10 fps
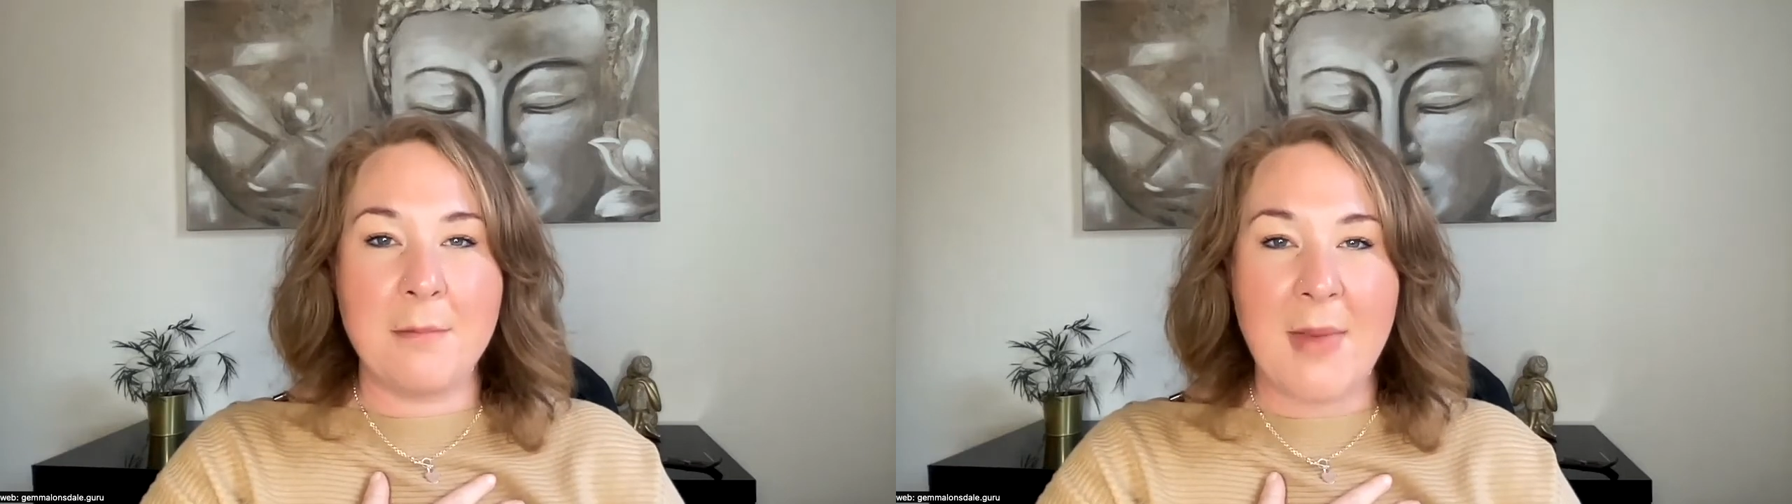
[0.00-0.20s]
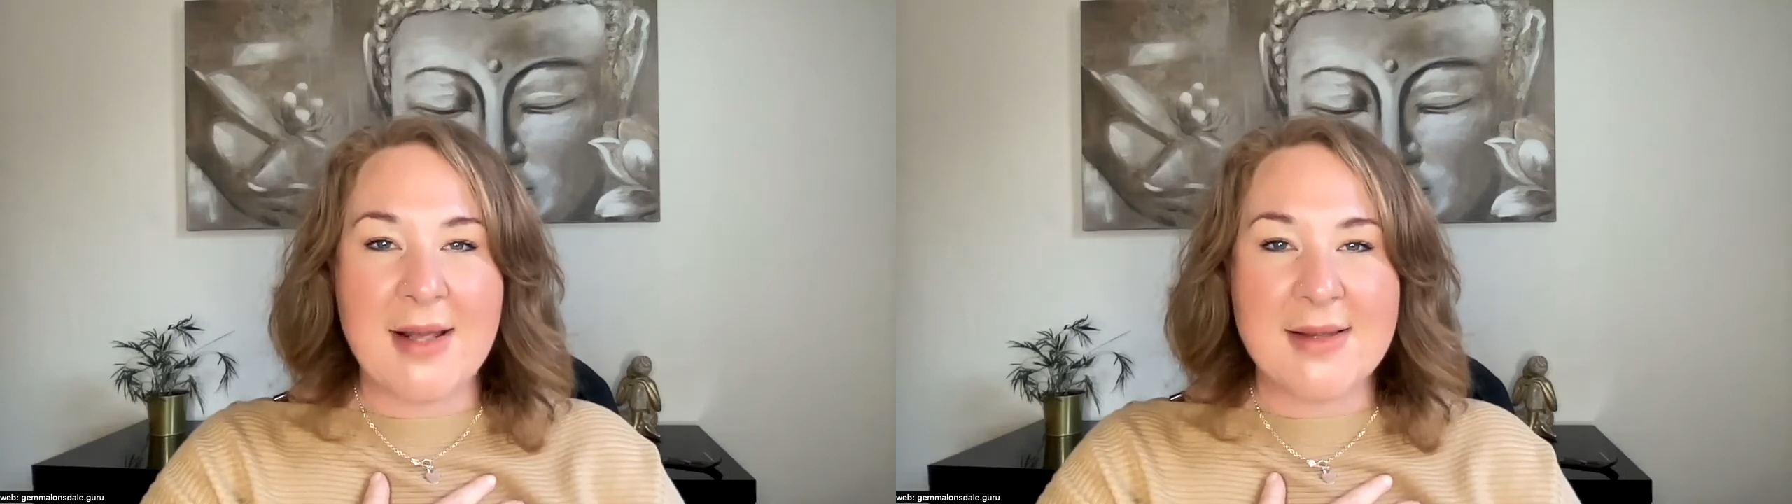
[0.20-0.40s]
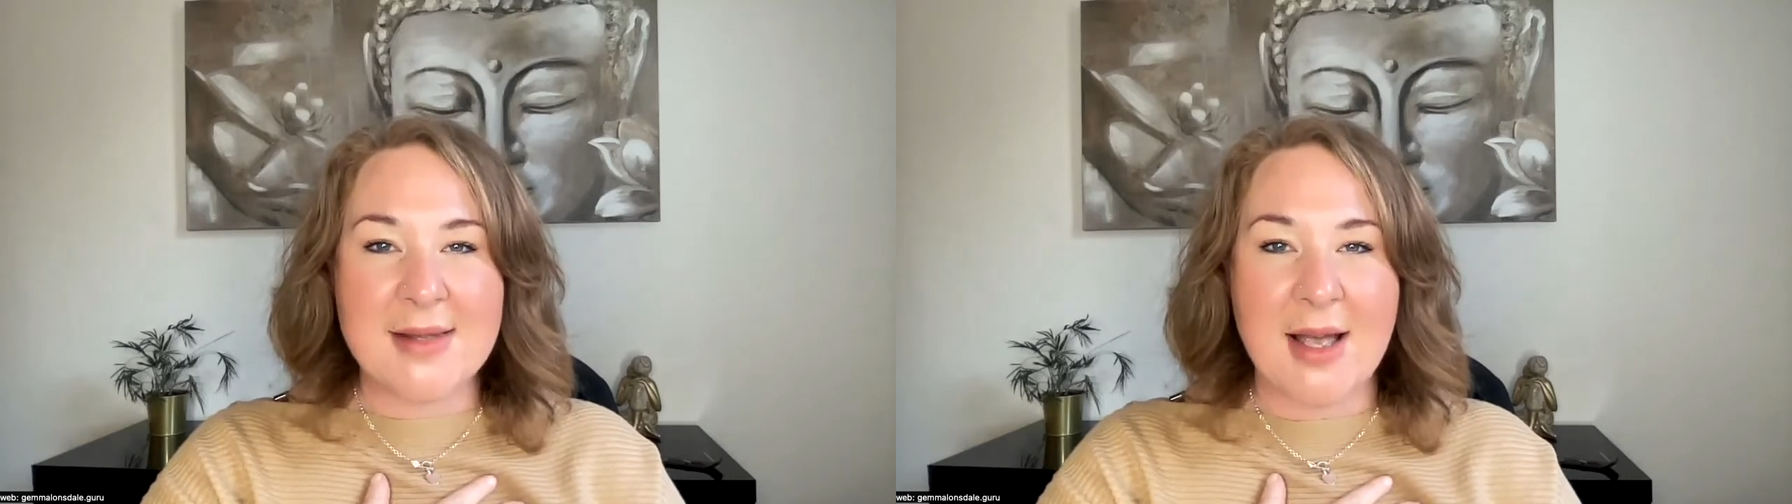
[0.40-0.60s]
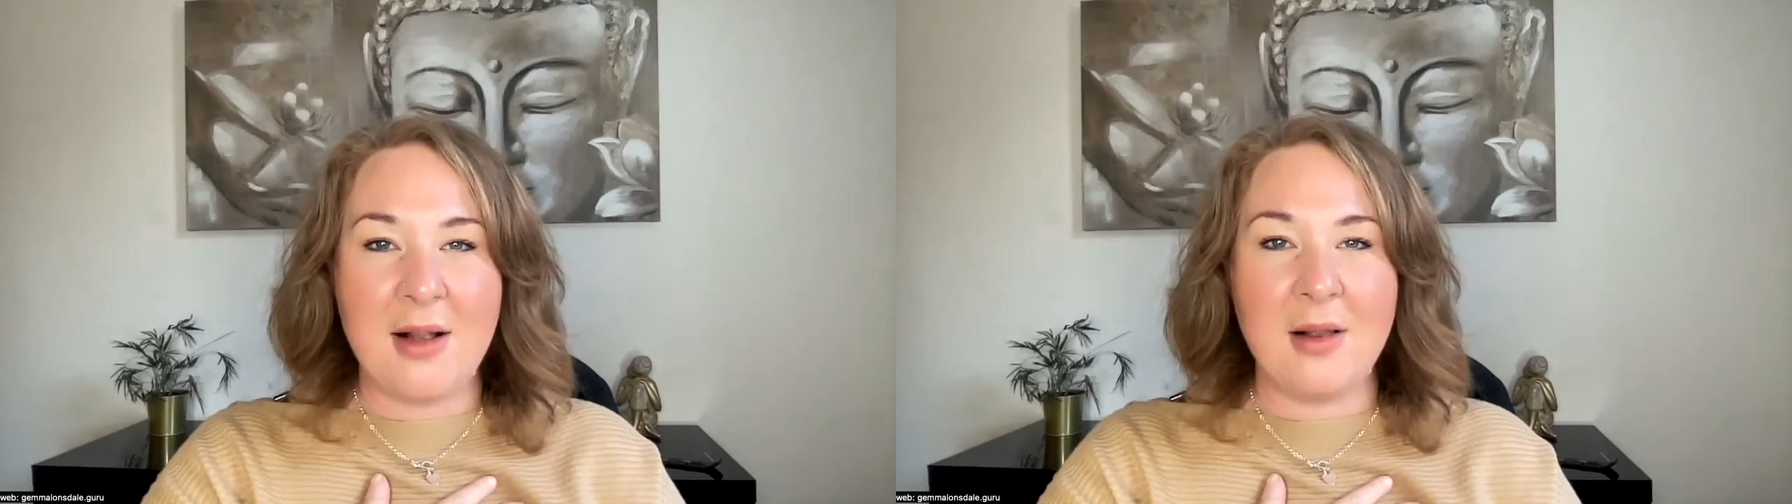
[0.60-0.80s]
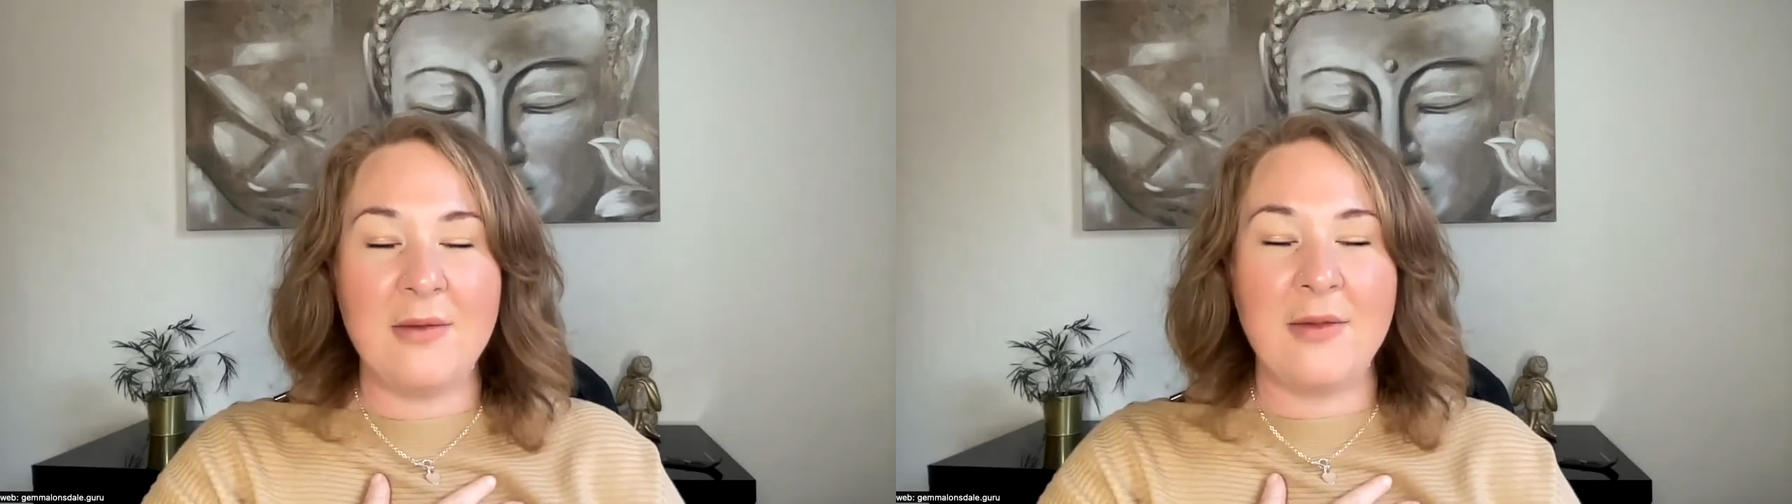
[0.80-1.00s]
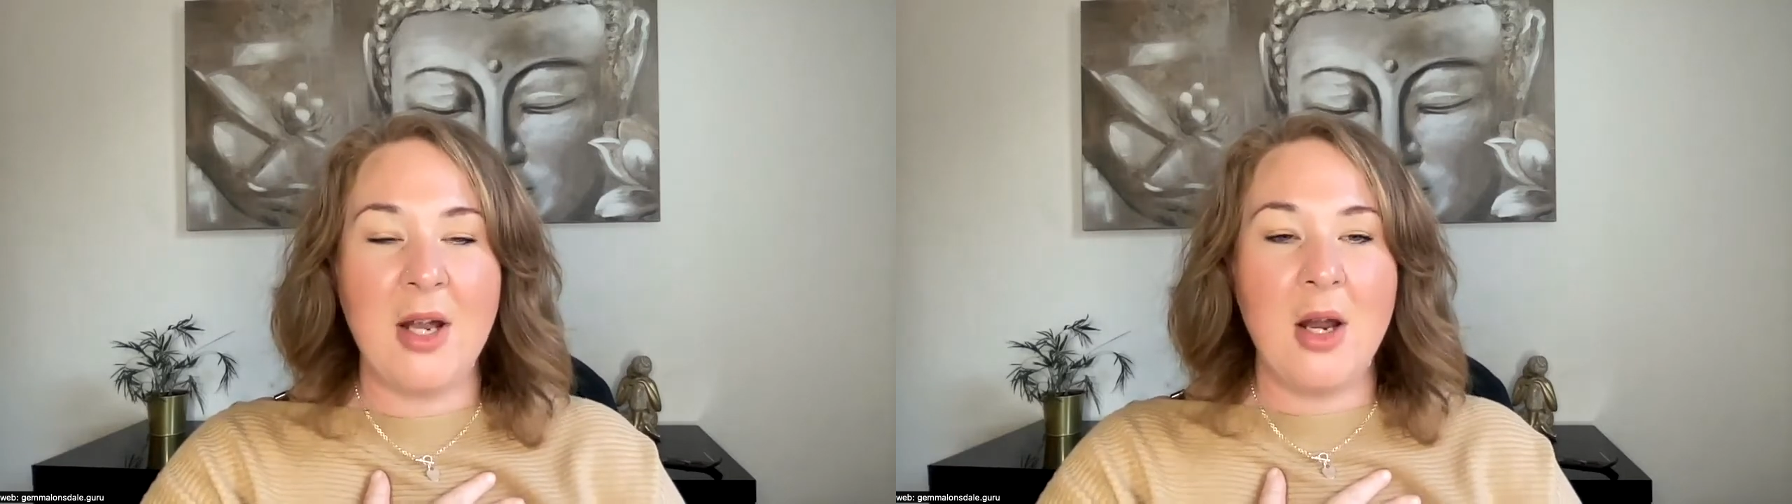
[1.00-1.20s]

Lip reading: myself,